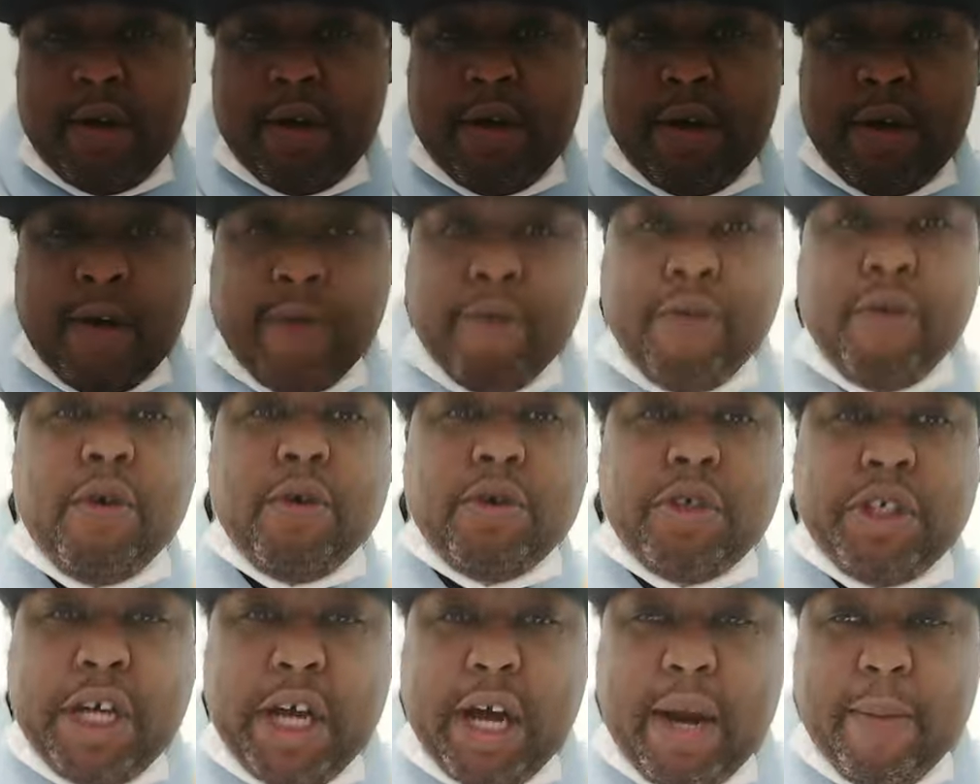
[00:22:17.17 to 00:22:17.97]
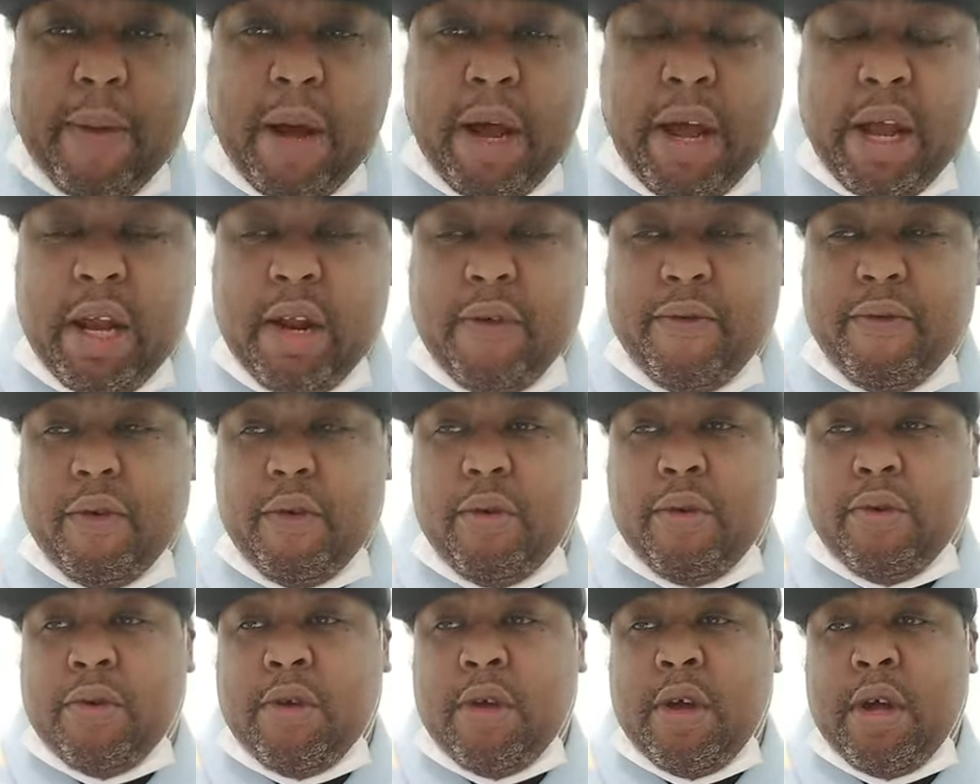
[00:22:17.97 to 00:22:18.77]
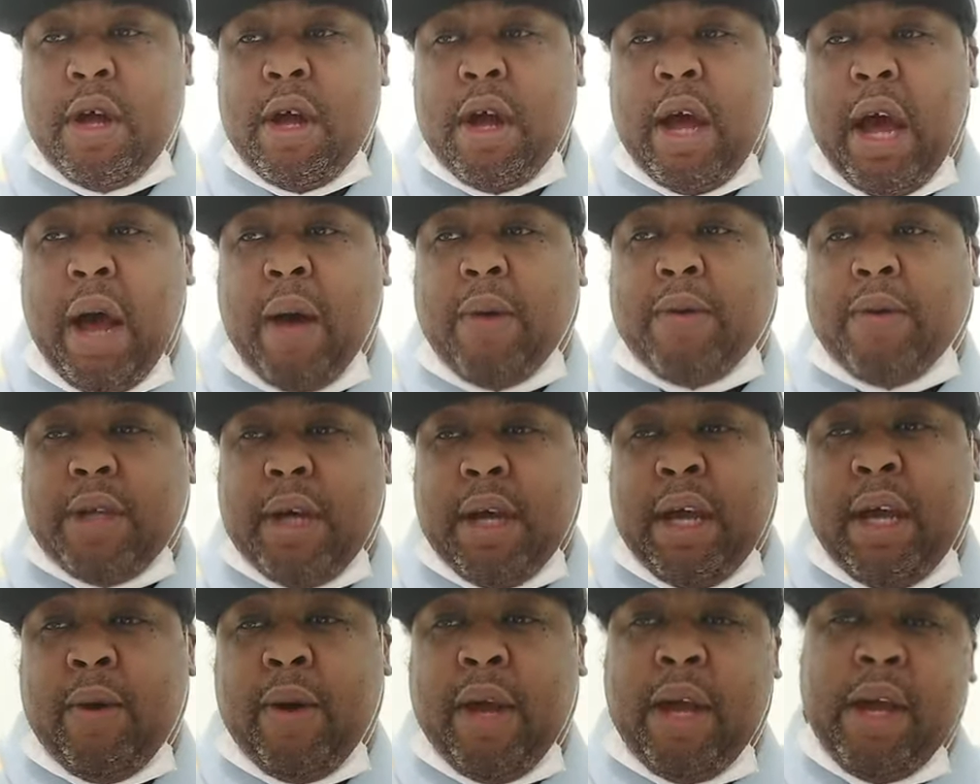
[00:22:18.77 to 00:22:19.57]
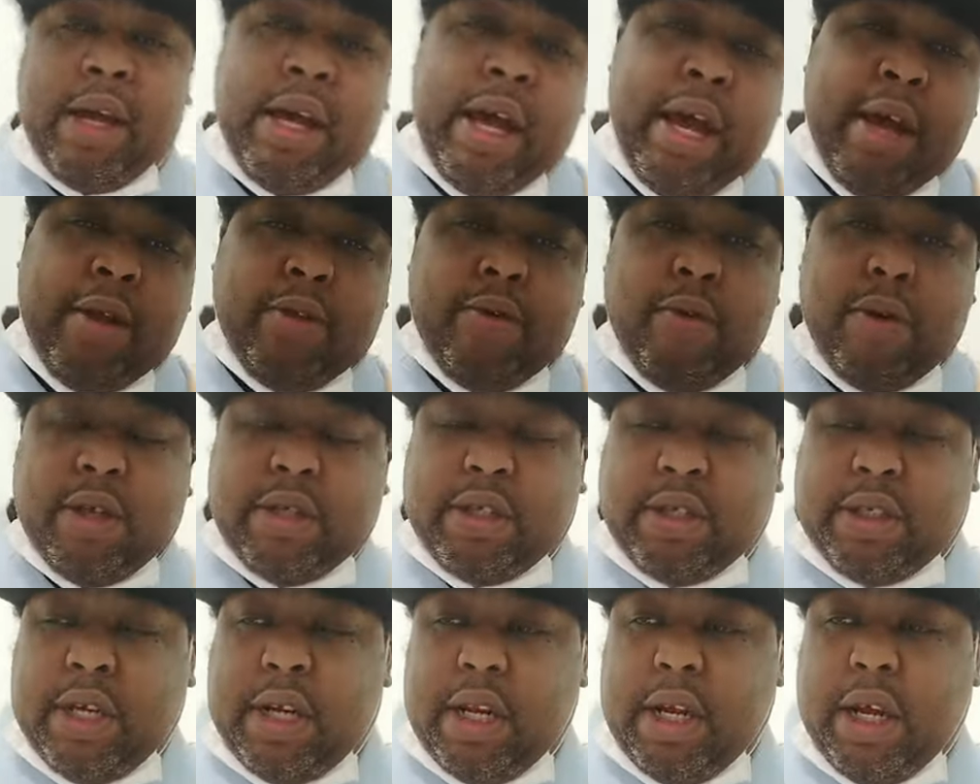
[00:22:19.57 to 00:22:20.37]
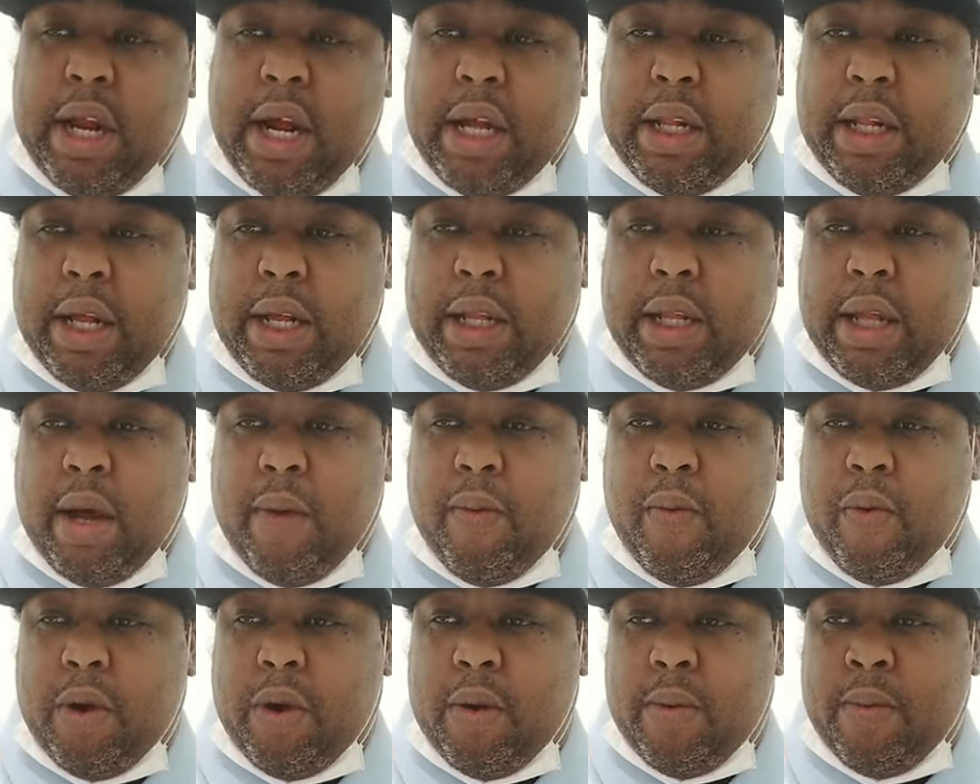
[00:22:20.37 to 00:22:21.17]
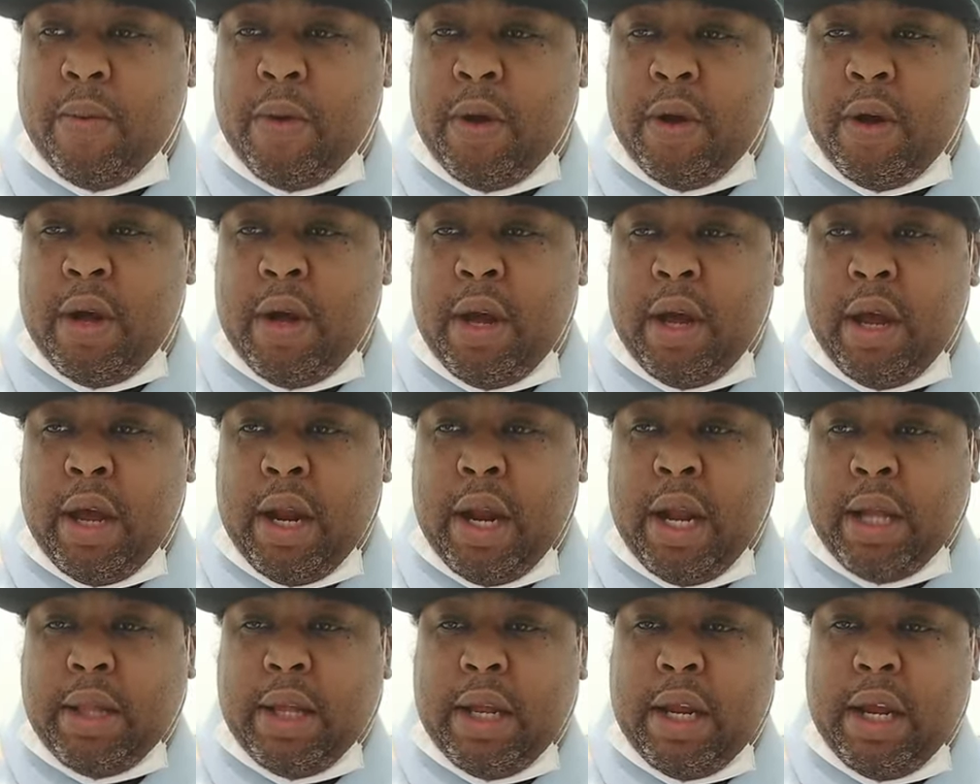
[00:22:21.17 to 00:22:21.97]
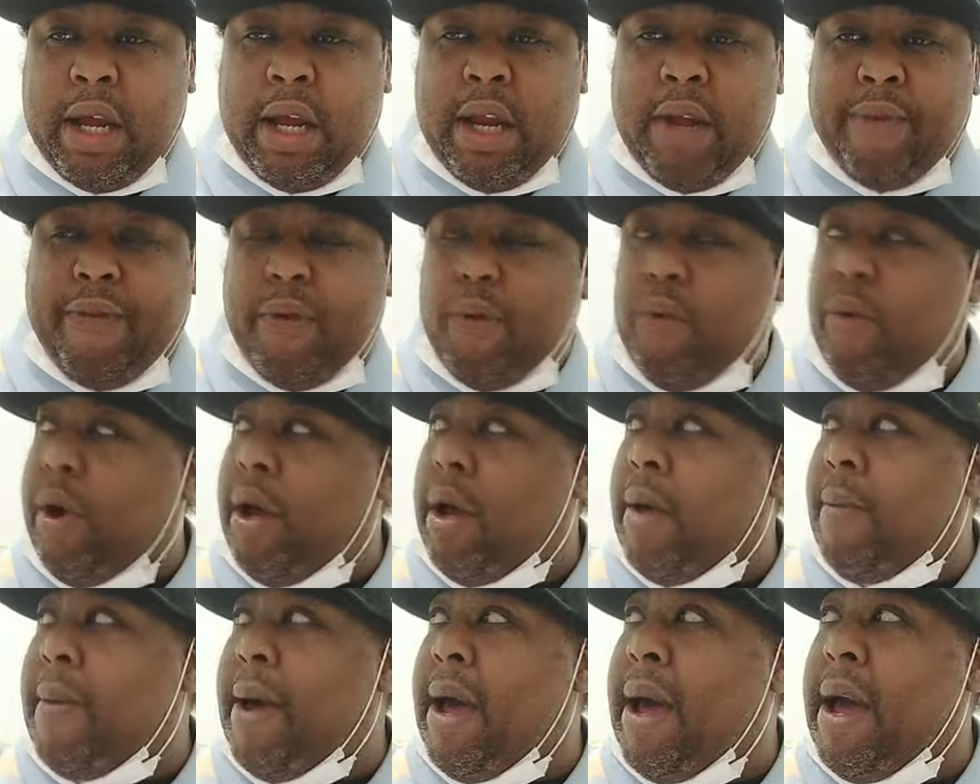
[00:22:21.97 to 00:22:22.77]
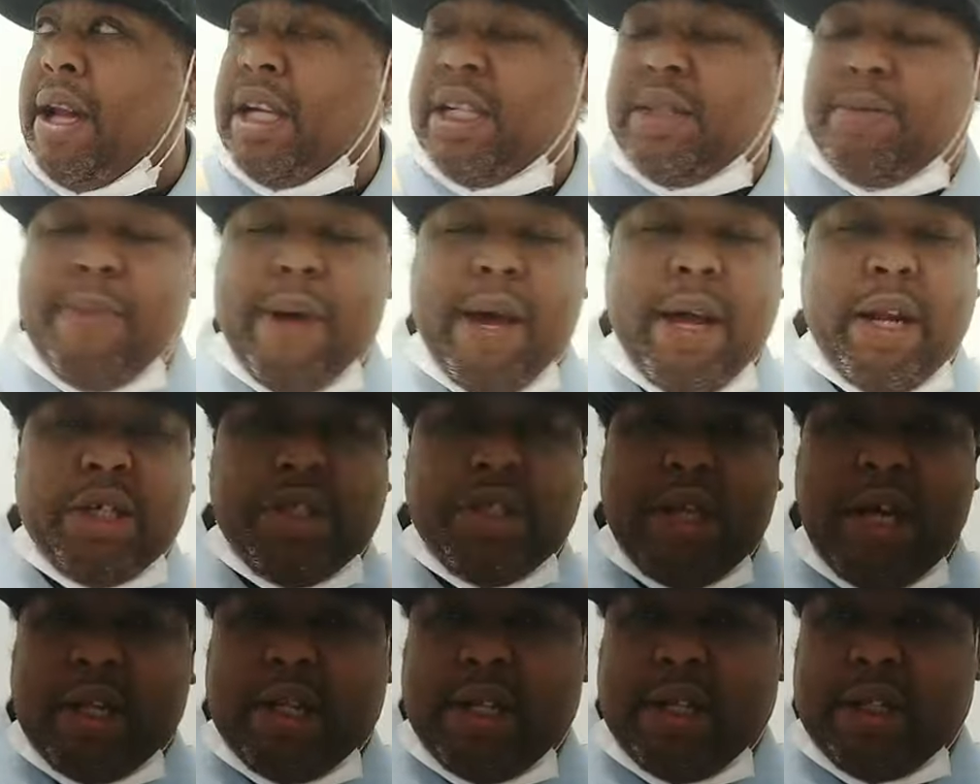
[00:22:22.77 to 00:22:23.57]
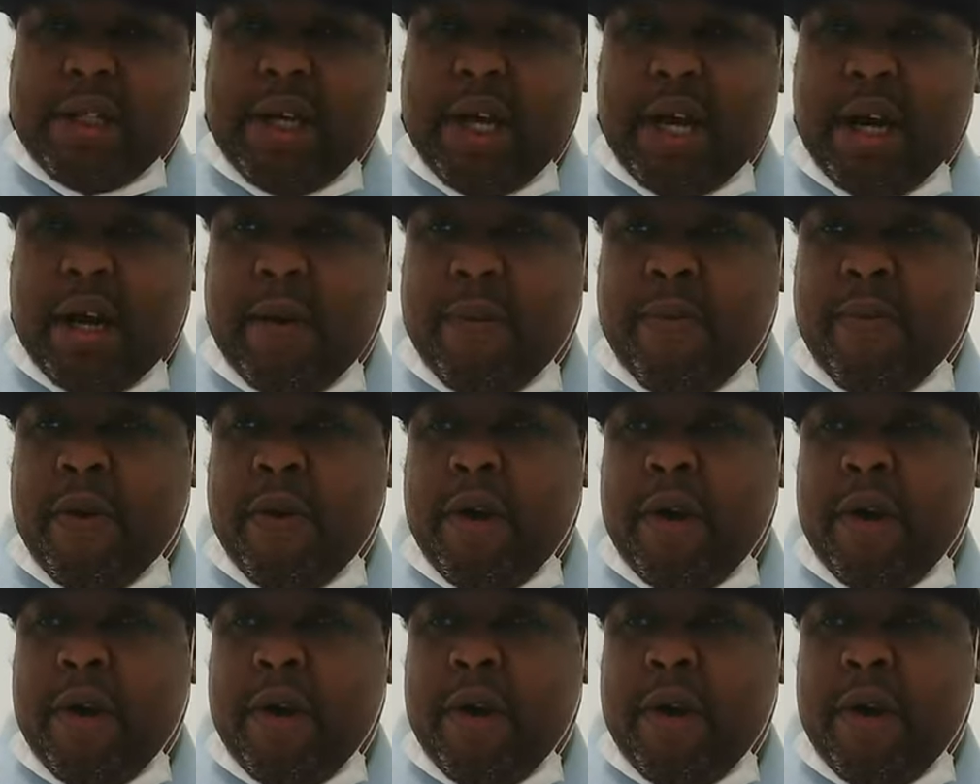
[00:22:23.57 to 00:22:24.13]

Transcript: If you go check out my interviews, I was he, he came through the city. I linked up with him, and I did an interview with him and his manager at the time.